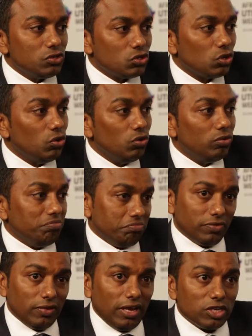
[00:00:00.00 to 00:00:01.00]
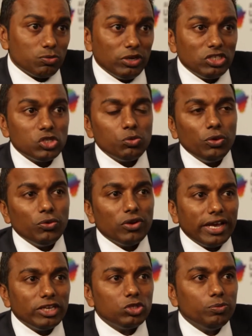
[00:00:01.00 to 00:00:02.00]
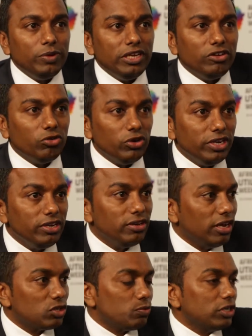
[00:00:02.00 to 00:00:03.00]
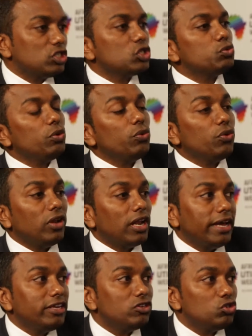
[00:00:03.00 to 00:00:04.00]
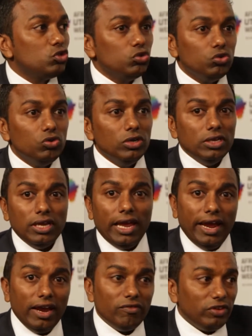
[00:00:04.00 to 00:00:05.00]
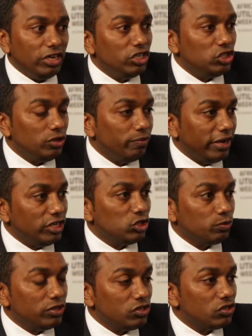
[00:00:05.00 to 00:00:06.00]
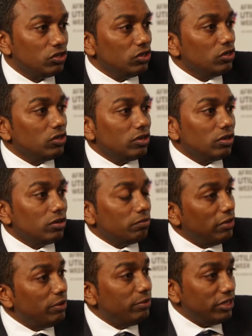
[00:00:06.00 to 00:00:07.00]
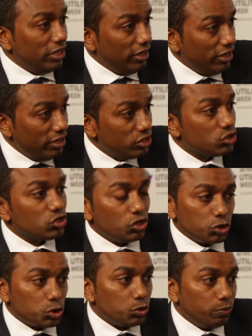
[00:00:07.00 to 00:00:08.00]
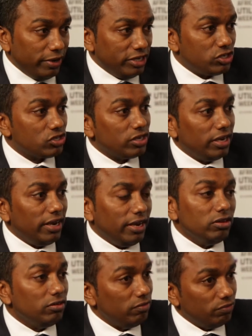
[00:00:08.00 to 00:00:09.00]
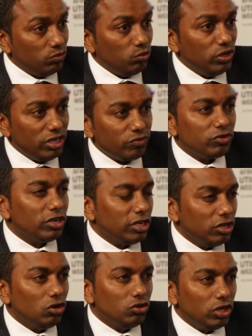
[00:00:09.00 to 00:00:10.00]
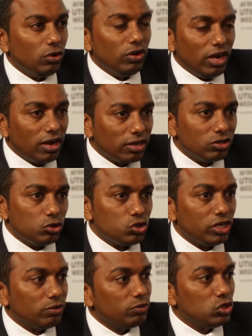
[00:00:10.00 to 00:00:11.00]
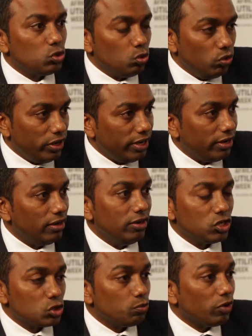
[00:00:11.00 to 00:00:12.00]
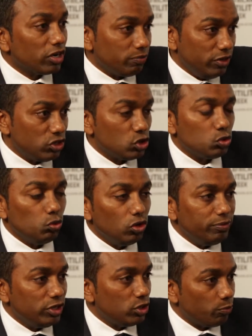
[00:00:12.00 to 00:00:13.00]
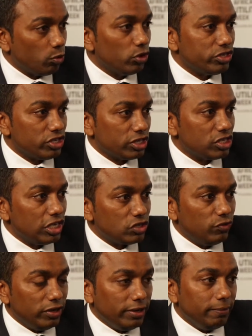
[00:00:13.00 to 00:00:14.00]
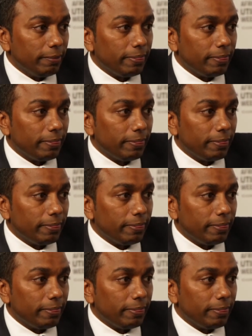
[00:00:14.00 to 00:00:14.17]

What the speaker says: So as much as we would like to be green, as much as we would like to have energy management, maybe there is space, and we definitely know there are those segments where smart meters will be deployed successfully.